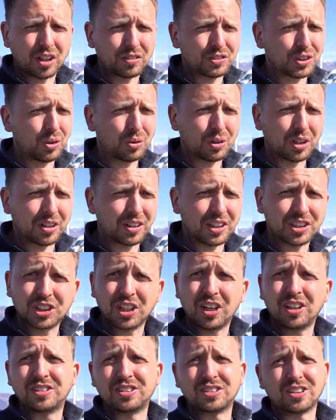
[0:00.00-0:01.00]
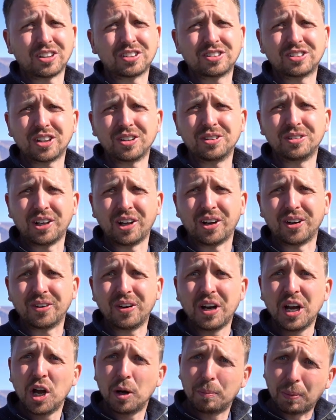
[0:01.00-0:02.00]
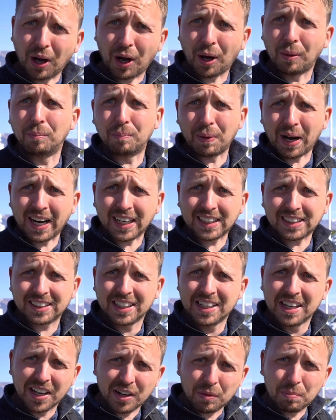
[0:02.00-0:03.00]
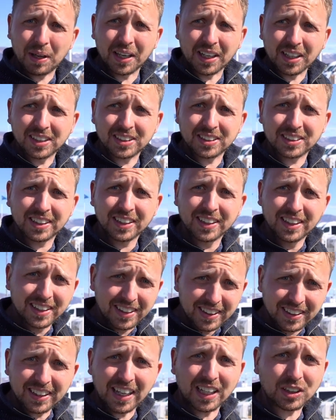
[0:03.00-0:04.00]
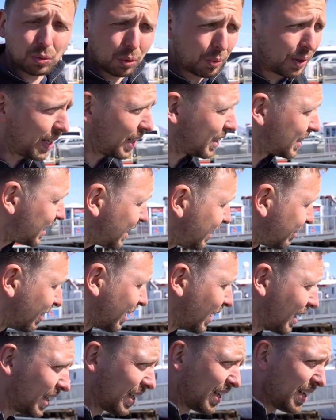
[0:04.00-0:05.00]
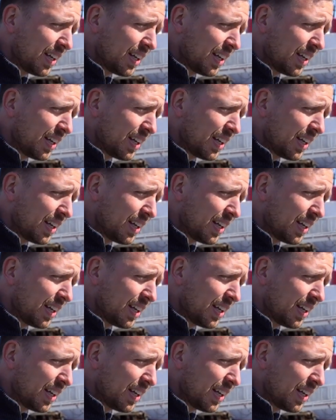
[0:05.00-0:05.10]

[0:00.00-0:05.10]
I've told her the chances are so low, but humpbacks and minks, that's what we're here to see really.